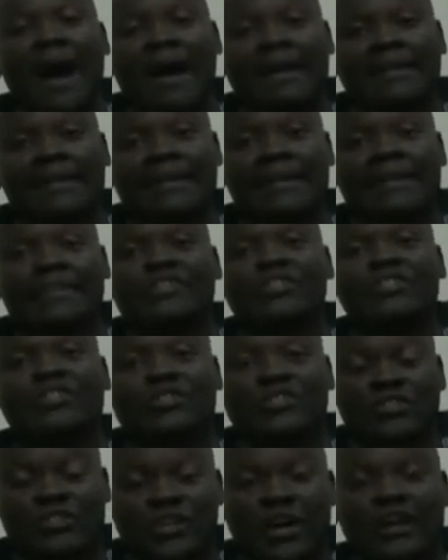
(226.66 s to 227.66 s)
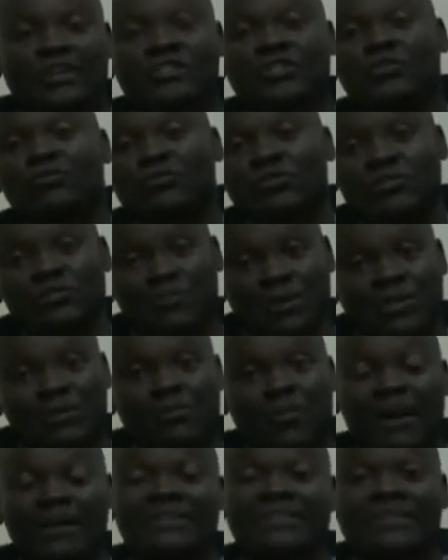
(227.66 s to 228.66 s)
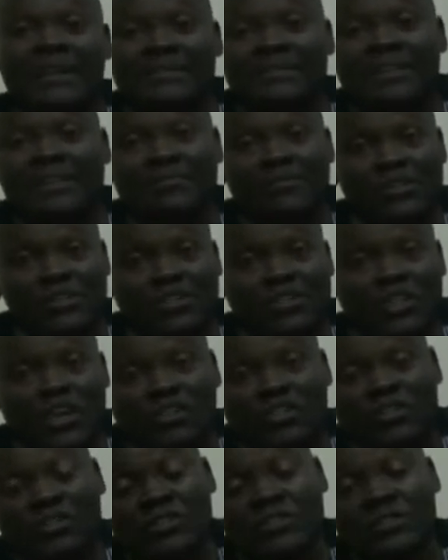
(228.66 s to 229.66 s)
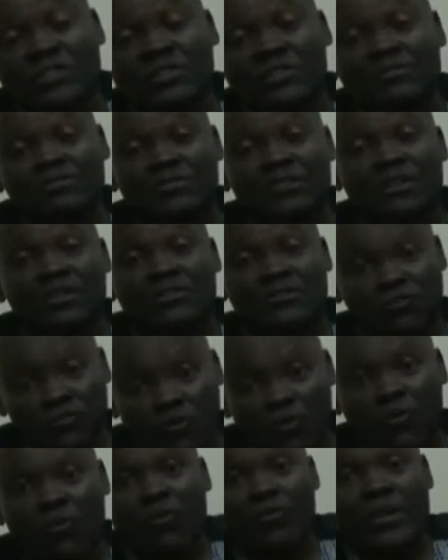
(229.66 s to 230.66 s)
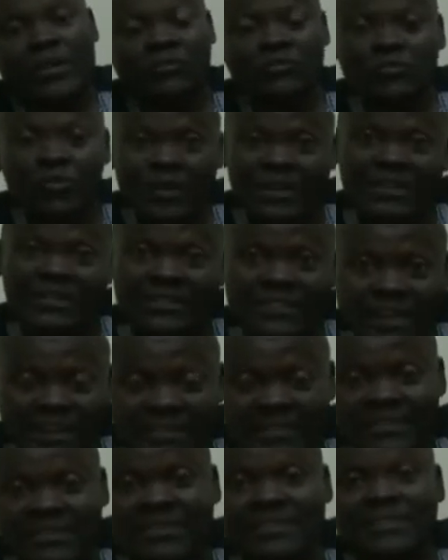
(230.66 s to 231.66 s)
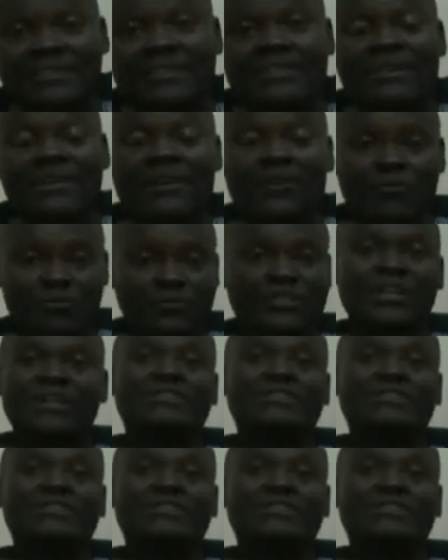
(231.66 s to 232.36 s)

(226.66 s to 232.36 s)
and getting in touch with many pastors and many churches. So we are so excited. We